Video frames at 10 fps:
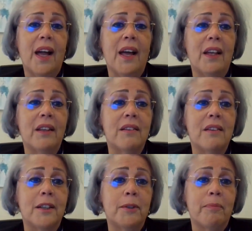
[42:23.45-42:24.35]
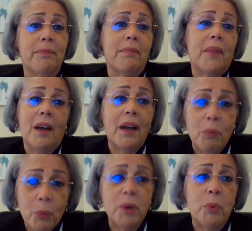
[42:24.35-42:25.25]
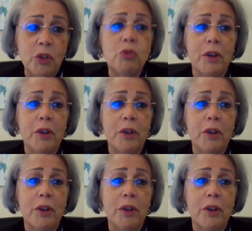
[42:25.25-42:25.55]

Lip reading: And we're